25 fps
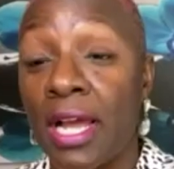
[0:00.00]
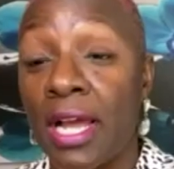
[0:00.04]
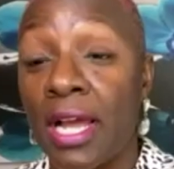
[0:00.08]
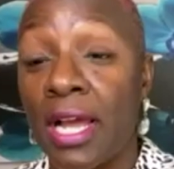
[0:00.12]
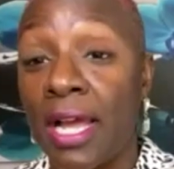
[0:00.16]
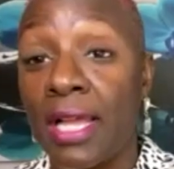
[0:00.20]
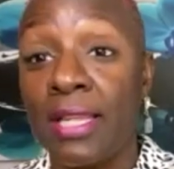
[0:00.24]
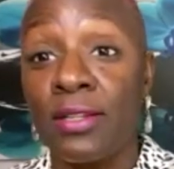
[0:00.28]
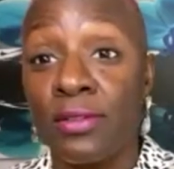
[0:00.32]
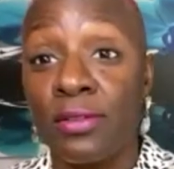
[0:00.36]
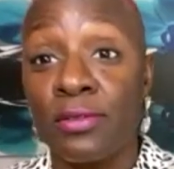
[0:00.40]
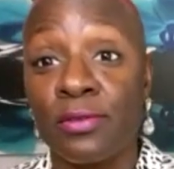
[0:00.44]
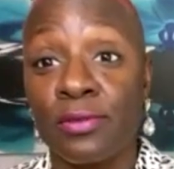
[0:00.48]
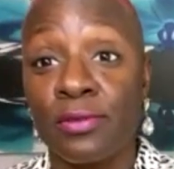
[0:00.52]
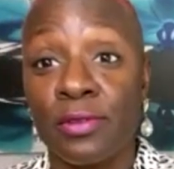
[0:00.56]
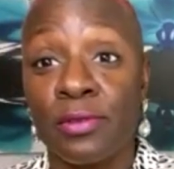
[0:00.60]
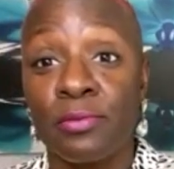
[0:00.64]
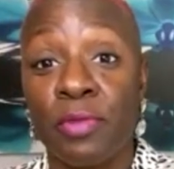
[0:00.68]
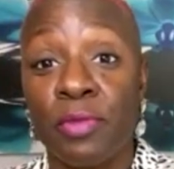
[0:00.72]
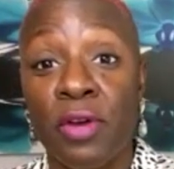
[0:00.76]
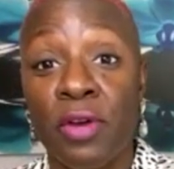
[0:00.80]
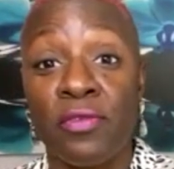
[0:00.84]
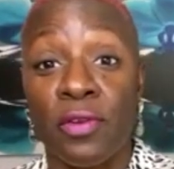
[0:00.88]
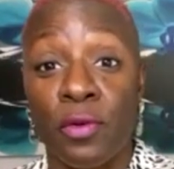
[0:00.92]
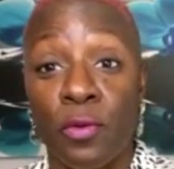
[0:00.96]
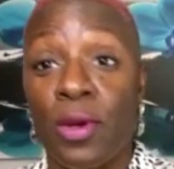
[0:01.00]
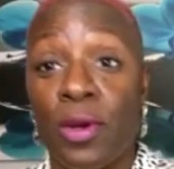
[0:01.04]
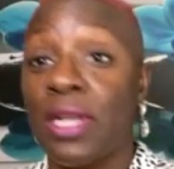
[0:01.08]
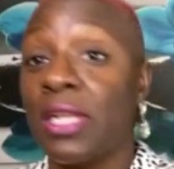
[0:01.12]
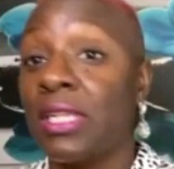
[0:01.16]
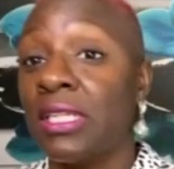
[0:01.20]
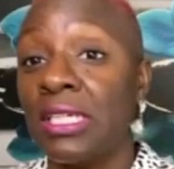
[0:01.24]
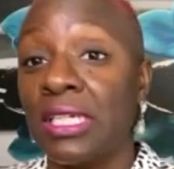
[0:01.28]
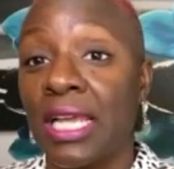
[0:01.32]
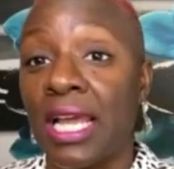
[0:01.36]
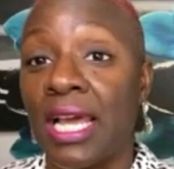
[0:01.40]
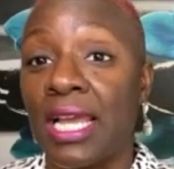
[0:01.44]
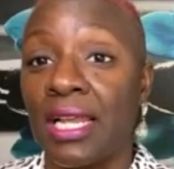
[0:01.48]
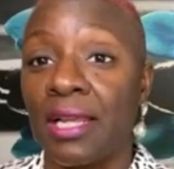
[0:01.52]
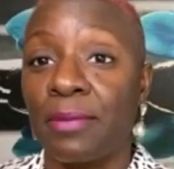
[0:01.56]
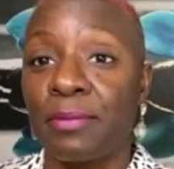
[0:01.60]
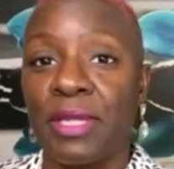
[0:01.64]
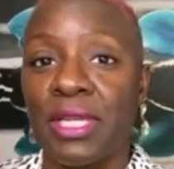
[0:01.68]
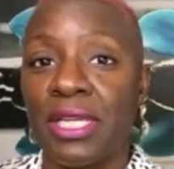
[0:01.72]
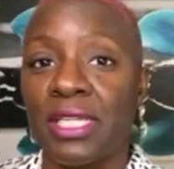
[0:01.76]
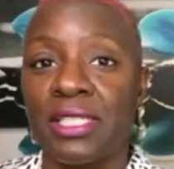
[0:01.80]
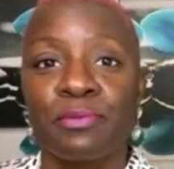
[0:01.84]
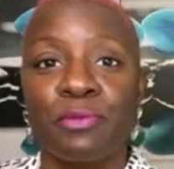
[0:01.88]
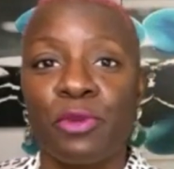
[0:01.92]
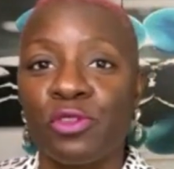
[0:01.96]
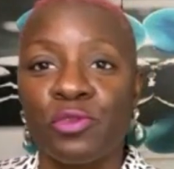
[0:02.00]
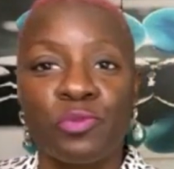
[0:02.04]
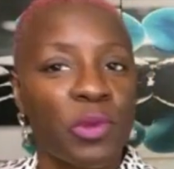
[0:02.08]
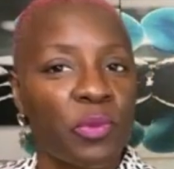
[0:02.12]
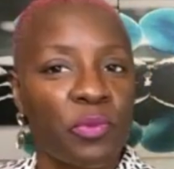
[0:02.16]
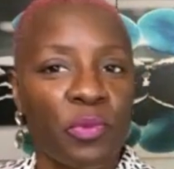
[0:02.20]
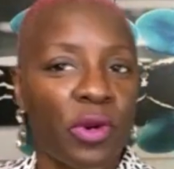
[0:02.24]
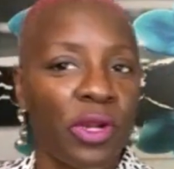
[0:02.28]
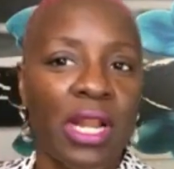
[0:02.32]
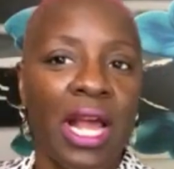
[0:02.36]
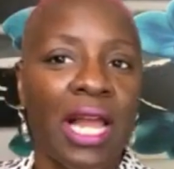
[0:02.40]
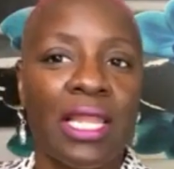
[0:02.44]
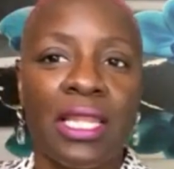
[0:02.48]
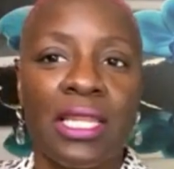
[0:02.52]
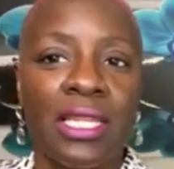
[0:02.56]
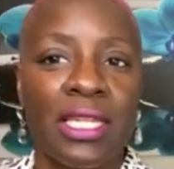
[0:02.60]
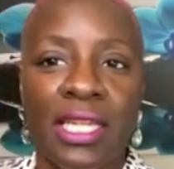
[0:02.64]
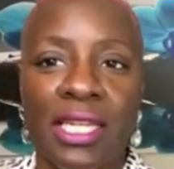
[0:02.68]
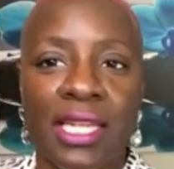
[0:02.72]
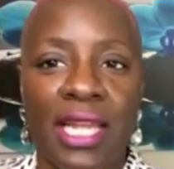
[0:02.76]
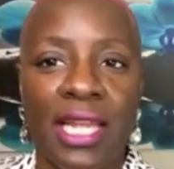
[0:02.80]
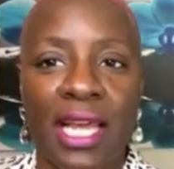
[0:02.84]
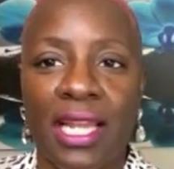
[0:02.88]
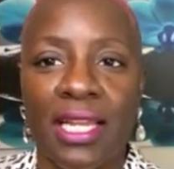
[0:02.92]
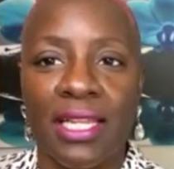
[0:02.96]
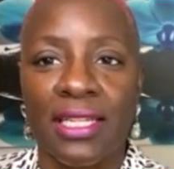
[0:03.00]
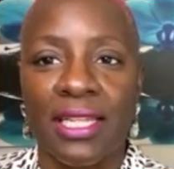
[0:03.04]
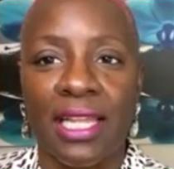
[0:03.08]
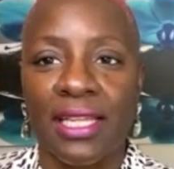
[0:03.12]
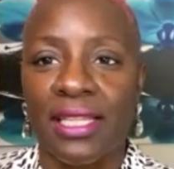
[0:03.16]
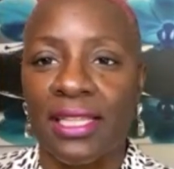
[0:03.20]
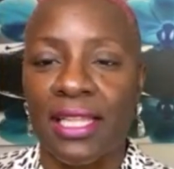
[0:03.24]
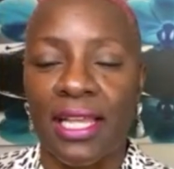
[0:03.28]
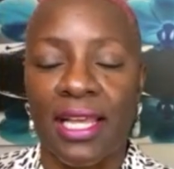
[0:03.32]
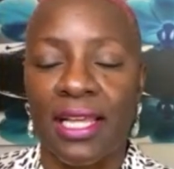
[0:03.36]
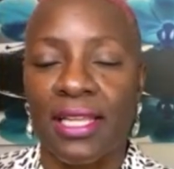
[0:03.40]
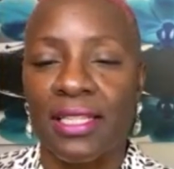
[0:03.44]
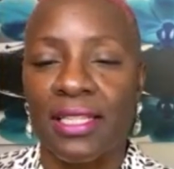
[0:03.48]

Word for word: I do. Perfect way to look at it because most and, people and, are not looking at it like that.